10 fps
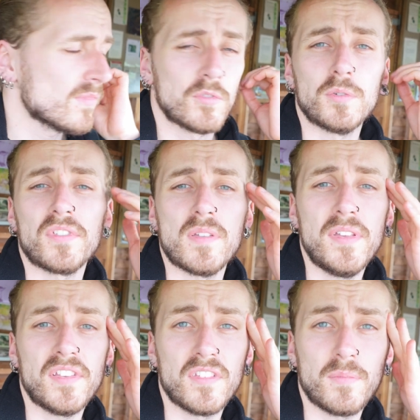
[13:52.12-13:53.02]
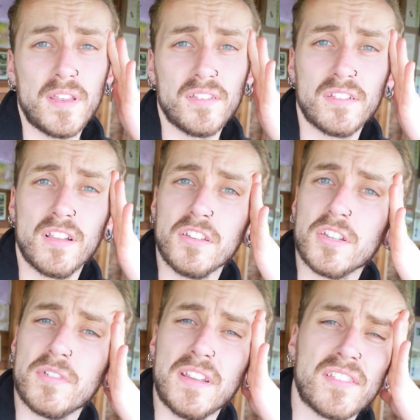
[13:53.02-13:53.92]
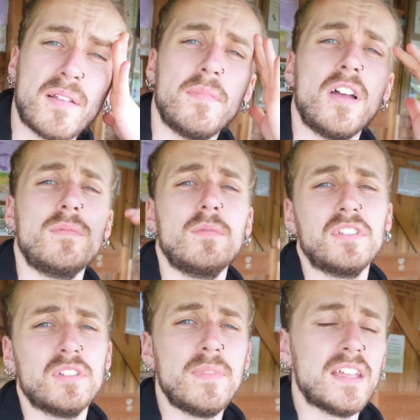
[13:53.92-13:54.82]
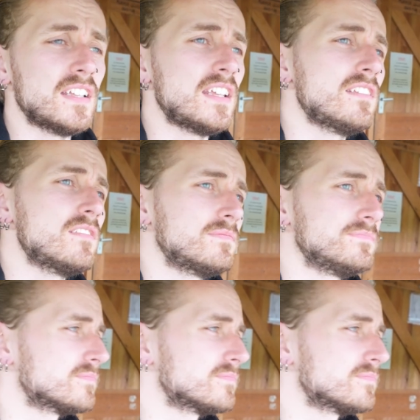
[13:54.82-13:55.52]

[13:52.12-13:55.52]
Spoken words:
We're also missing species like green sandpiper, which admittedly,